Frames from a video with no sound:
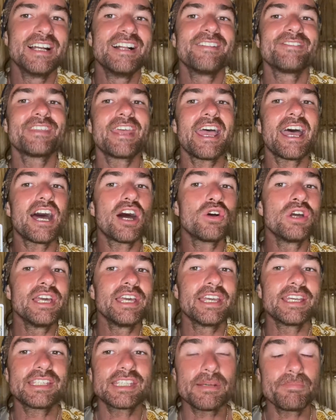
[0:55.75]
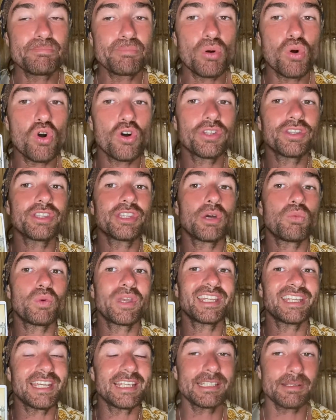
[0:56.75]
Now, it's important that we
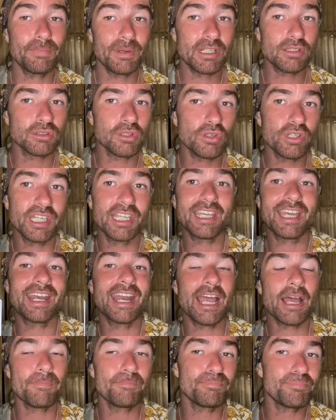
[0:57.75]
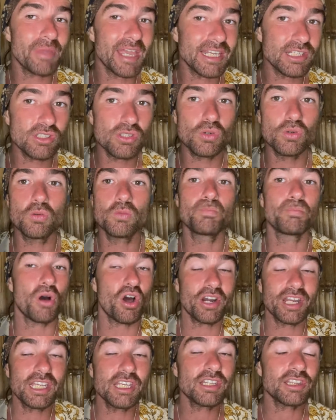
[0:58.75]
need to be looking at our mental
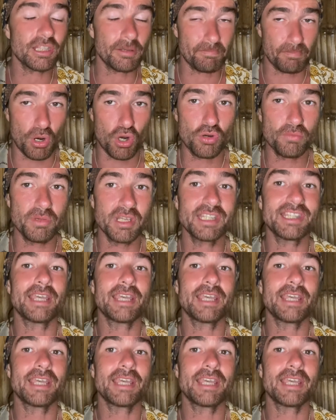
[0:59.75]
body at the moment.